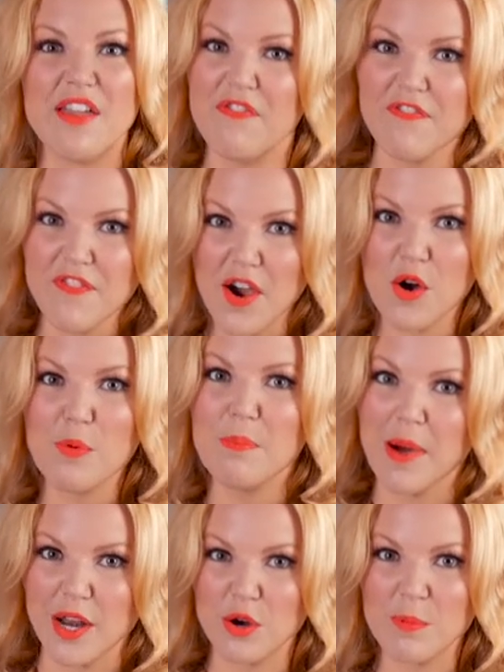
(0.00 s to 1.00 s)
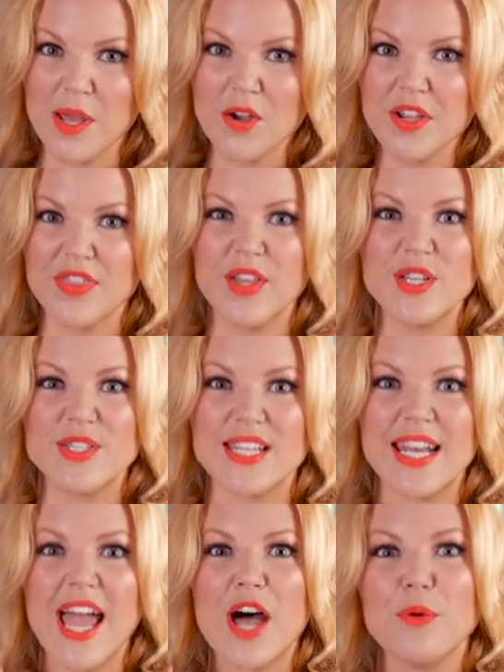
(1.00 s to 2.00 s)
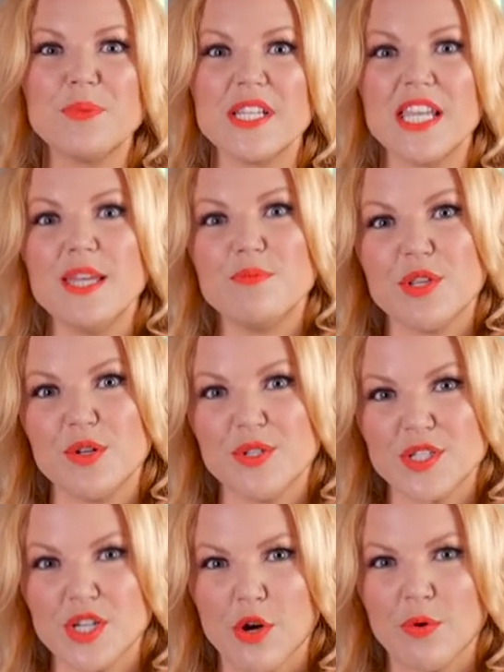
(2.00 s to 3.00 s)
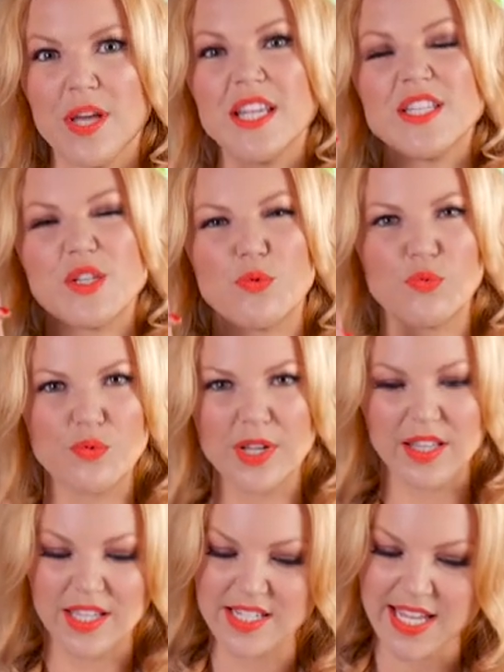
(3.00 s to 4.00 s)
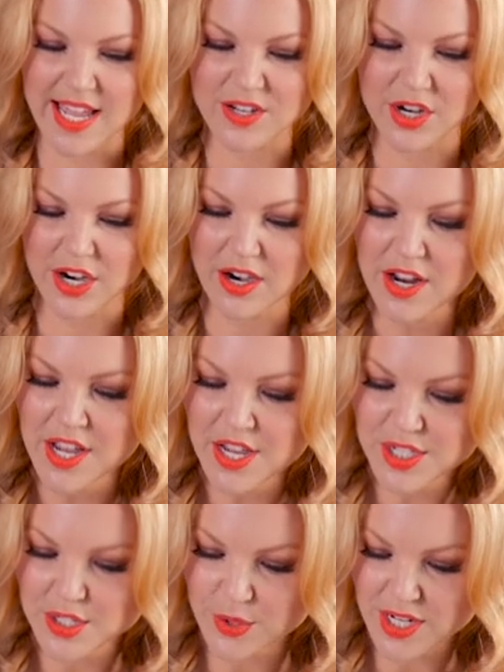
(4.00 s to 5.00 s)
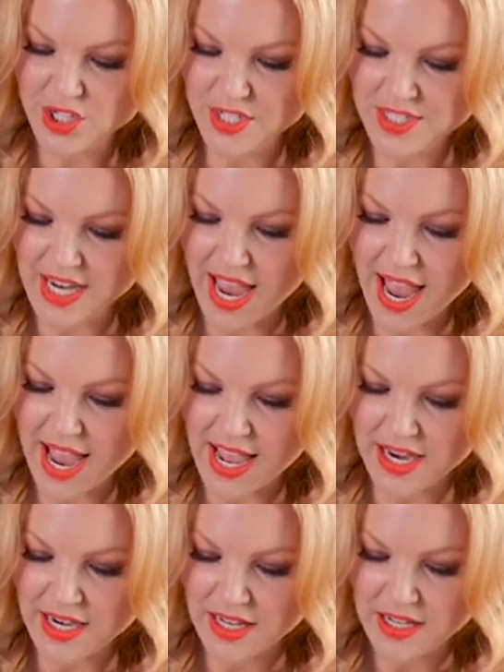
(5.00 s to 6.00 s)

a faux buttermilk that is gonna help to keep those donuts really tender. So I just add